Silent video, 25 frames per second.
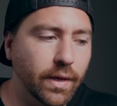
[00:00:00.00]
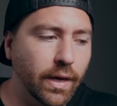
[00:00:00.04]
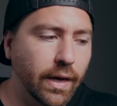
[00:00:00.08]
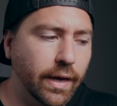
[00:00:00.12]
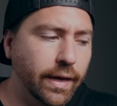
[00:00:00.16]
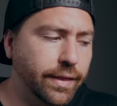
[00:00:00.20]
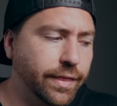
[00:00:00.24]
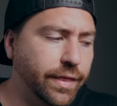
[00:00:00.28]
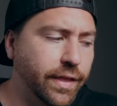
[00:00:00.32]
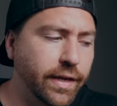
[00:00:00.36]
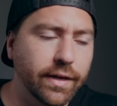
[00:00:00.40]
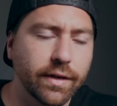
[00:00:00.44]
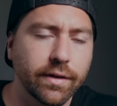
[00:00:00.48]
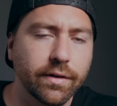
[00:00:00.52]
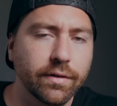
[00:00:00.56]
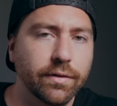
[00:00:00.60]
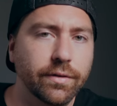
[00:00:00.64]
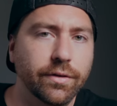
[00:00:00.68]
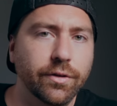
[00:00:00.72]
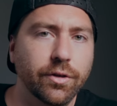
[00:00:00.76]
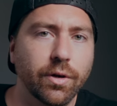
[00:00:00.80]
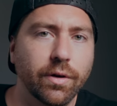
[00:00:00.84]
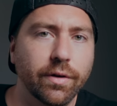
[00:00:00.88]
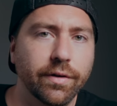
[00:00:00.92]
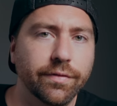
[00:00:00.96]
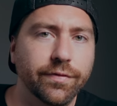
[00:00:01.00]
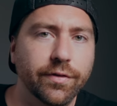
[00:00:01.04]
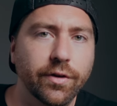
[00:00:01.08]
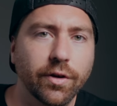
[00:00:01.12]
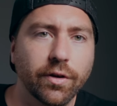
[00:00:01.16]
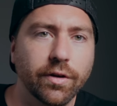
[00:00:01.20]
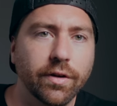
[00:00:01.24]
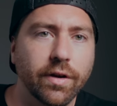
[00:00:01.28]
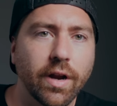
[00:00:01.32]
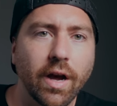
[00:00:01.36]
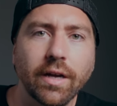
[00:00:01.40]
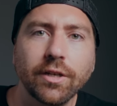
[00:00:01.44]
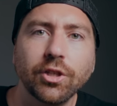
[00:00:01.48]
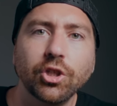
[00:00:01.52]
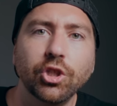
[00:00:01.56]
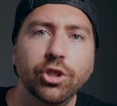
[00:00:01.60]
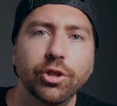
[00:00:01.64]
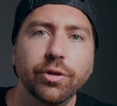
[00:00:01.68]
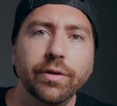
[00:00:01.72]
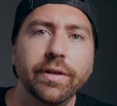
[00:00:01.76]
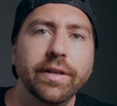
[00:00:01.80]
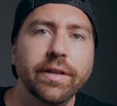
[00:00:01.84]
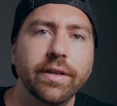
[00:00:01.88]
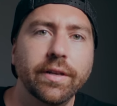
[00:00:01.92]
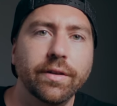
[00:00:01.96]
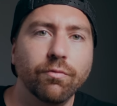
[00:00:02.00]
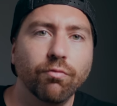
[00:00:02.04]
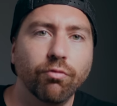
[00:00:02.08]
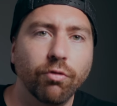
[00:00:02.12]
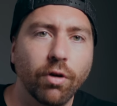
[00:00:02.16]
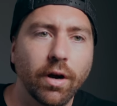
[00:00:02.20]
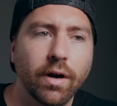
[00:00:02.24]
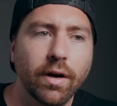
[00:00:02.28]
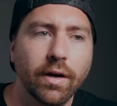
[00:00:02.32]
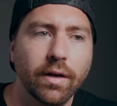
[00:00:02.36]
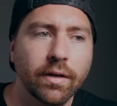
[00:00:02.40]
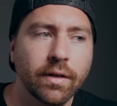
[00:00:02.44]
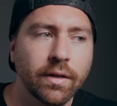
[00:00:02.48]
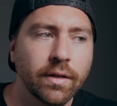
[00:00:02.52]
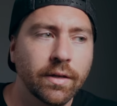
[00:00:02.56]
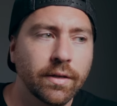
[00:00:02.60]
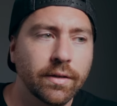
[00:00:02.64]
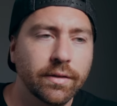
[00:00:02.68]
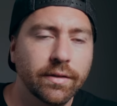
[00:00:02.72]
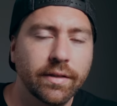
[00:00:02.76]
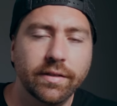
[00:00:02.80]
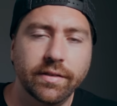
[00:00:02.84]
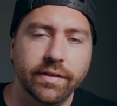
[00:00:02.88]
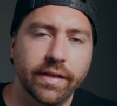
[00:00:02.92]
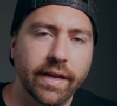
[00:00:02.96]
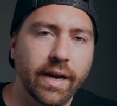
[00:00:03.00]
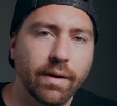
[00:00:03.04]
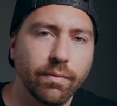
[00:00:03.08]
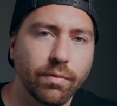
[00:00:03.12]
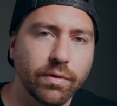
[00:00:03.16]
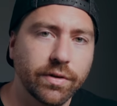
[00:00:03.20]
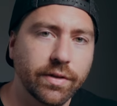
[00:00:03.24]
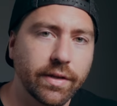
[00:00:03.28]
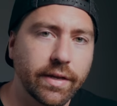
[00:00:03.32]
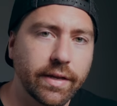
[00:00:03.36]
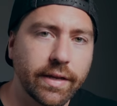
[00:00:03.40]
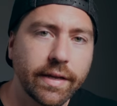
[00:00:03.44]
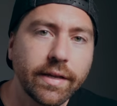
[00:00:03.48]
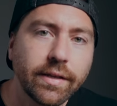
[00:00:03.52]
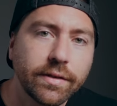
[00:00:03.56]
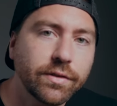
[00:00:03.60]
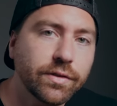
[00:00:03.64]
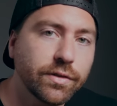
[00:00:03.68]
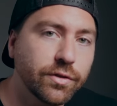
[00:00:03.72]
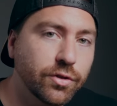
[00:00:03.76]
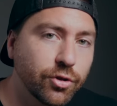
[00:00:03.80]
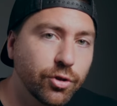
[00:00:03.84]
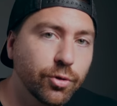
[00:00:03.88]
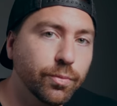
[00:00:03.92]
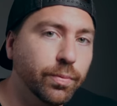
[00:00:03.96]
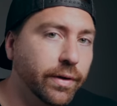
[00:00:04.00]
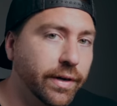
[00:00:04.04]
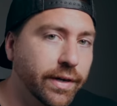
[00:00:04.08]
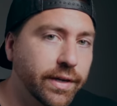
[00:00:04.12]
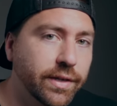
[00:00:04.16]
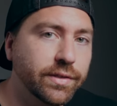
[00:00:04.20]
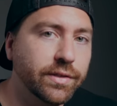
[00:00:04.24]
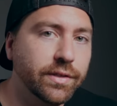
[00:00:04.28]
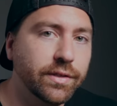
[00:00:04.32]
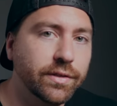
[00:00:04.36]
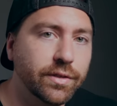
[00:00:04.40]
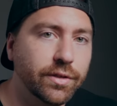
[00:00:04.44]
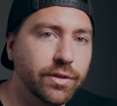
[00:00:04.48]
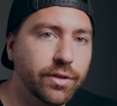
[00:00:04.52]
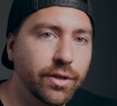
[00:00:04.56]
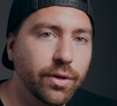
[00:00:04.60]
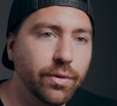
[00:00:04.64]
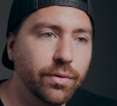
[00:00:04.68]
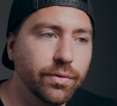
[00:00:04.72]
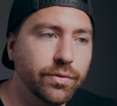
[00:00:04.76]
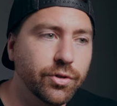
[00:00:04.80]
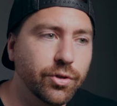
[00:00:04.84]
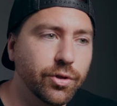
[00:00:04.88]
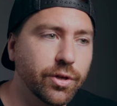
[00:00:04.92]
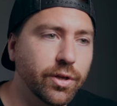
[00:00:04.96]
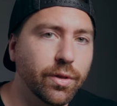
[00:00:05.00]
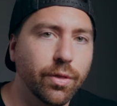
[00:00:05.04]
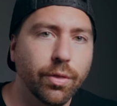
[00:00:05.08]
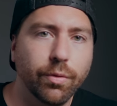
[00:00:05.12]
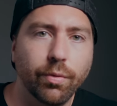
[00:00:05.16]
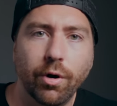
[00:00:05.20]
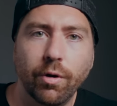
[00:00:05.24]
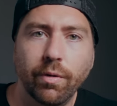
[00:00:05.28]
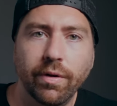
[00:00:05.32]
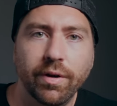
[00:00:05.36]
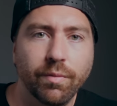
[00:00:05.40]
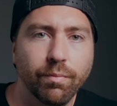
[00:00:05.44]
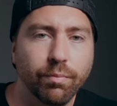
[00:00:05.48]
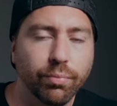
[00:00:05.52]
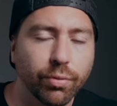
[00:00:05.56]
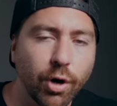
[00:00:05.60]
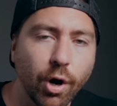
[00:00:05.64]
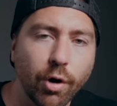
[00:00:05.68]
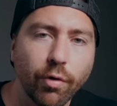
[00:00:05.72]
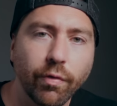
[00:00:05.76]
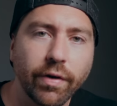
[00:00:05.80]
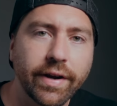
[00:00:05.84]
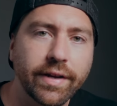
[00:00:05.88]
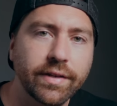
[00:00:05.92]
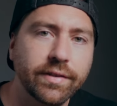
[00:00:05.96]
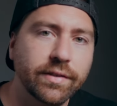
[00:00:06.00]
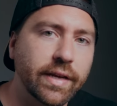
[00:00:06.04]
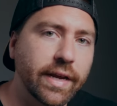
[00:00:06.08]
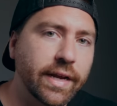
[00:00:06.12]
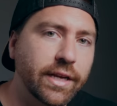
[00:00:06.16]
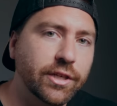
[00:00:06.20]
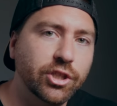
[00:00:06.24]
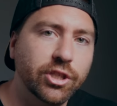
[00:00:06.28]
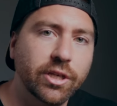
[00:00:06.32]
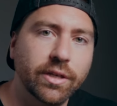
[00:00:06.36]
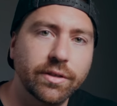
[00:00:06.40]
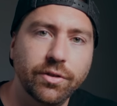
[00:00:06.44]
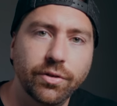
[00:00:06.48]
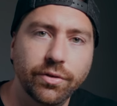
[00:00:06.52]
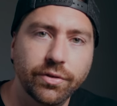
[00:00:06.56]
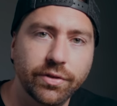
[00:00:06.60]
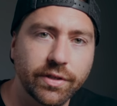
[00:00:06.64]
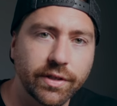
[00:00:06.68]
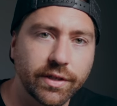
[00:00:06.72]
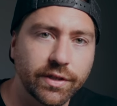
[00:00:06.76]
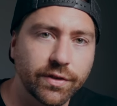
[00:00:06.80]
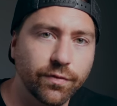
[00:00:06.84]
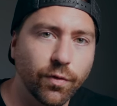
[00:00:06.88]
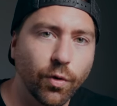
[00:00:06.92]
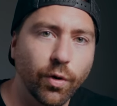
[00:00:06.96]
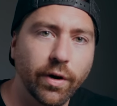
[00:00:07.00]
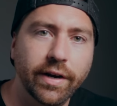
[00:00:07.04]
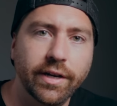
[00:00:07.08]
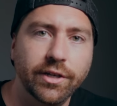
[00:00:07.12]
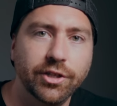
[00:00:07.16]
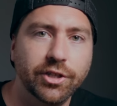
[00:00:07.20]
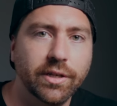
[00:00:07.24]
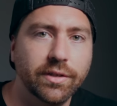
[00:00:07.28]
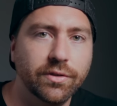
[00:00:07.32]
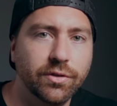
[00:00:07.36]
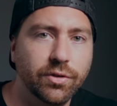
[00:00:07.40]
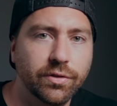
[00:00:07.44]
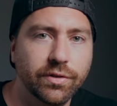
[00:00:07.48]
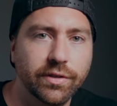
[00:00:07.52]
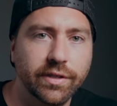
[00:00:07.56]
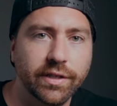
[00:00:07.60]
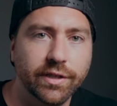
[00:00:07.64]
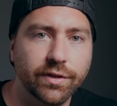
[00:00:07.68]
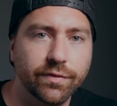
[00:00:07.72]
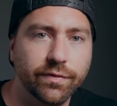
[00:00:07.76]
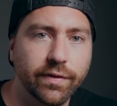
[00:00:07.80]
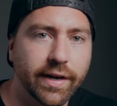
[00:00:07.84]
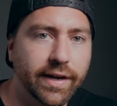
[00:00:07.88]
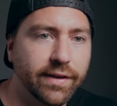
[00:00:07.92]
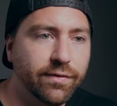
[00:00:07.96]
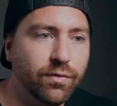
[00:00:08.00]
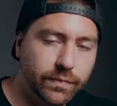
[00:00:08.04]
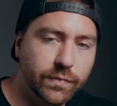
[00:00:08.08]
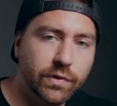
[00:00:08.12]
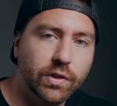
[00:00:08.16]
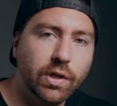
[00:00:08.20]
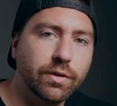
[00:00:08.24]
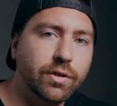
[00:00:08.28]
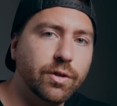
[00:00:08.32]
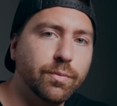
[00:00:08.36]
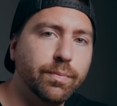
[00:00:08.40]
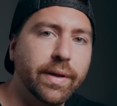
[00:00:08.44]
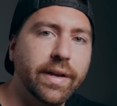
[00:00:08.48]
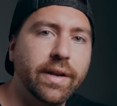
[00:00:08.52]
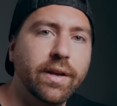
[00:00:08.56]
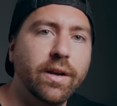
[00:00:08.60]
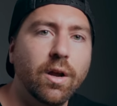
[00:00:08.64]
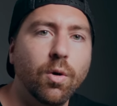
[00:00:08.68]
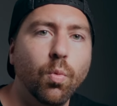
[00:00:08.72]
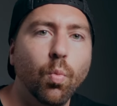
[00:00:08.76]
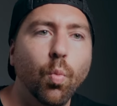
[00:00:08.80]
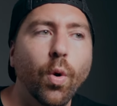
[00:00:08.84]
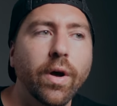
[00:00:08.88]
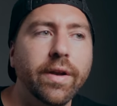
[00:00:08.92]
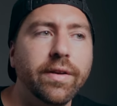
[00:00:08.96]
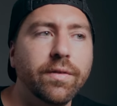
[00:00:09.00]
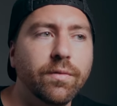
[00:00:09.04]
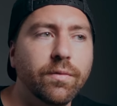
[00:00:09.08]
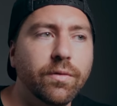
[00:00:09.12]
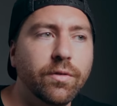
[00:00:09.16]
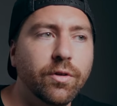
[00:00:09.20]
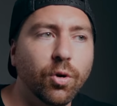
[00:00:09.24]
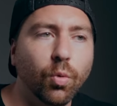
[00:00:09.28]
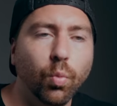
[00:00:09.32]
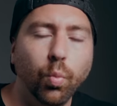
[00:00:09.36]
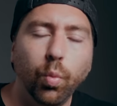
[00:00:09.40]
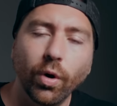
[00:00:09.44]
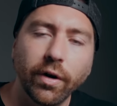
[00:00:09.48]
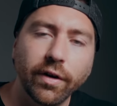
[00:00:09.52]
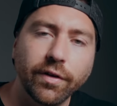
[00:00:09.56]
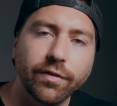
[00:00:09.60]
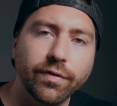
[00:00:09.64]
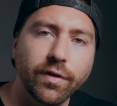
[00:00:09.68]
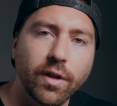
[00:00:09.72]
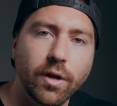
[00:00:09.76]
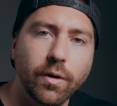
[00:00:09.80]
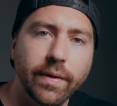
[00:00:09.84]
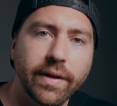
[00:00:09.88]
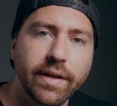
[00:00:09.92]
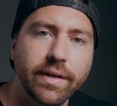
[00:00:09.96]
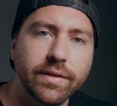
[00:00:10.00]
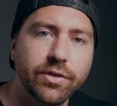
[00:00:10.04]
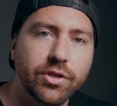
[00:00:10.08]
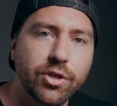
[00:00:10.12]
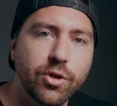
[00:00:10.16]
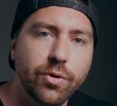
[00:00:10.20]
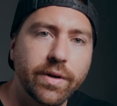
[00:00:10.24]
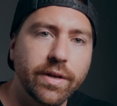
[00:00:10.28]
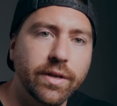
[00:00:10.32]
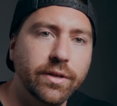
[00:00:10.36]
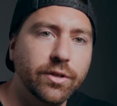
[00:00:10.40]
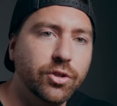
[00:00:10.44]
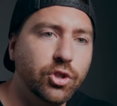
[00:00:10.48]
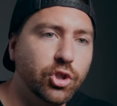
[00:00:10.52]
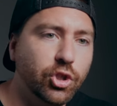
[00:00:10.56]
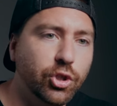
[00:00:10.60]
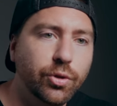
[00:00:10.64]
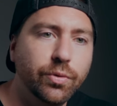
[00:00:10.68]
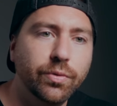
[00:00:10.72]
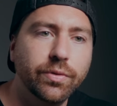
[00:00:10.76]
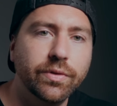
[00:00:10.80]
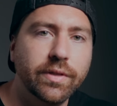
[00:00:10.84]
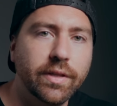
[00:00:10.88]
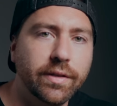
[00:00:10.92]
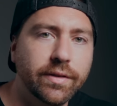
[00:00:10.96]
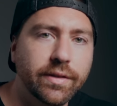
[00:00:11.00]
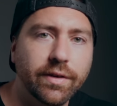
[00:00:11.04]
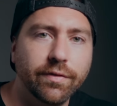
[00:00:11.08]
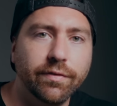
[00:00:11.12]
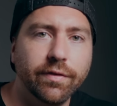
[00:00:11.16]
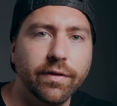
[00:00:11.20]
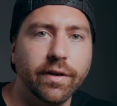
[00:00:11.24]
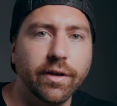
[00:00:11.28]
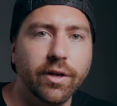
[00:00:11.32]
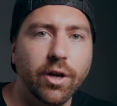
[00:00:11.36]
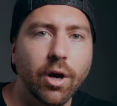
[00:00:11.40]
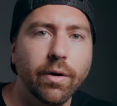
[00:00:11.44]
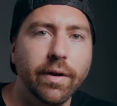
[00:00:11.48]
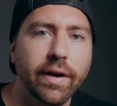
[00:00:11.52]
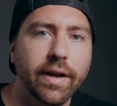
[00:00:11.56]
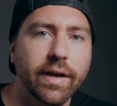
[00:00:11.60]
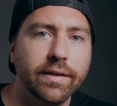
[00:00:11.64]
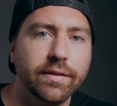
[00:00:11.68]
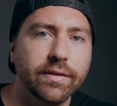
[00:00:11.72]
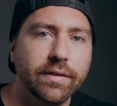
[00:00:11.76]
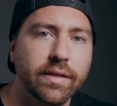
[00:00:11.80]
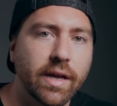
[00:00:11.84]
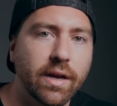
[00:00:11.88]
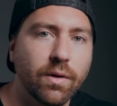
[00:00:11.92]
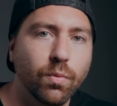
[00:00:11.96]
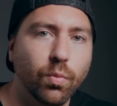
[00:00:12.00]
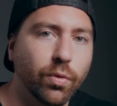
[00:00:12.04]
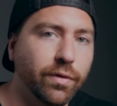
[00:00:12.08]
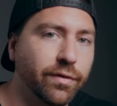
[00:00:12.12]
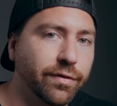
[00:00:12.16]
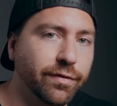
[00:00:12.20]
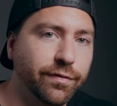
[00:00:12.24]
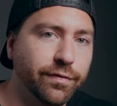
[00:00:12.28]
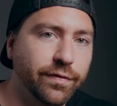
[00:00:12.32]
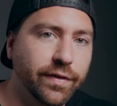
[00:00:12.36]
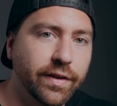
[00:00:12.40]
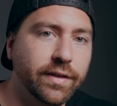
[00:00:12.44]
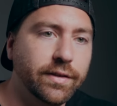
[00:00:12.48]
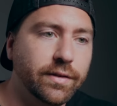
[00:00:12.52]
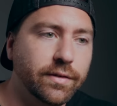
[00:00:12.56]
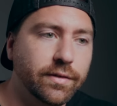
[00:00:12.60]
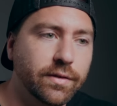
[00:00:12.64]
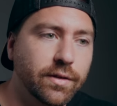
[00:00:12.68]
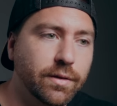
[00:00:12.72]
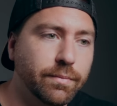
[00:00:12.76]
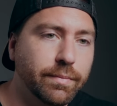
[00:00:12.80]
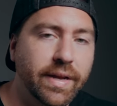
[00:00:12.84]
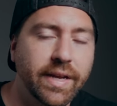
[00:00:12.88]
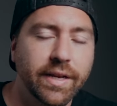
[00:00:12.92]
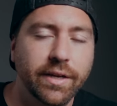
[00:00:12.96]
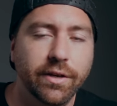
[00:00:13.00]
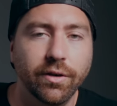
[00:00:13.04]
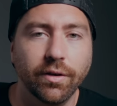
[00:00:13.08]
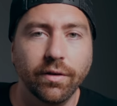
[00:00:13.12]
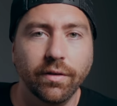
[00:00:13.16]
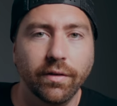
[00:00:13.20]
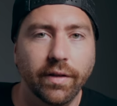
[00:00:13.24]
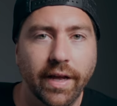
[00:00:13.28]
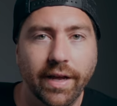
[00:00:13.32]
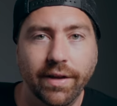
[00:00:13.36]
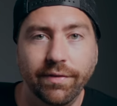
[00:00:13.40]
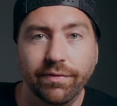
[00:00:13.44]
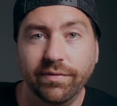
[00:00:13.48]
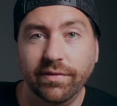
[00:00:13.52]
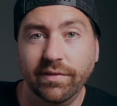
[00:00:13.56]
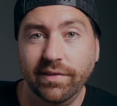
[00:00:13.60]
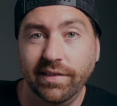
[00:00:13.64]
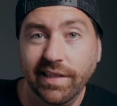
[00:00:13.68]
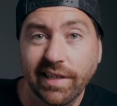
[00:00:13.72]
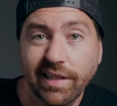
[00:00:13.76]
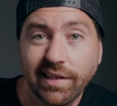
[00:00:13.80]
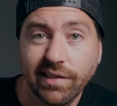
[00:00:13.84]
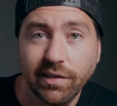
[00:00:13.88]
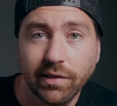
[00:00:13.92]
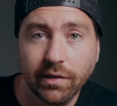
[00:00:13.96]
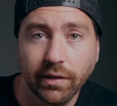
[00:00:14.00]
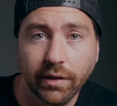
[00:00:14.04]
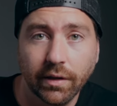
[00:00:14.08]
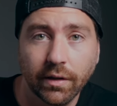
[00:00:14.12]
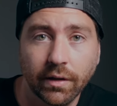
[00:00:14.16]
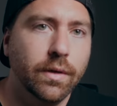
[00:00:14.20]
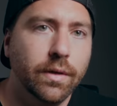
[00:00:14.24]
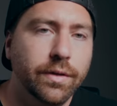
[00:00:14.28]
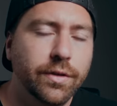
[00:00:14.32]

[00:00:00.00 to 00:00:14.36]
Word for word: I think, you know, if you're not shooting in RAW, this camera is super easy to use. You could throw in in ProRes, H.264, H.265. So depending on what your workflow is, you can choose the different codecs that will fit to make your life easier.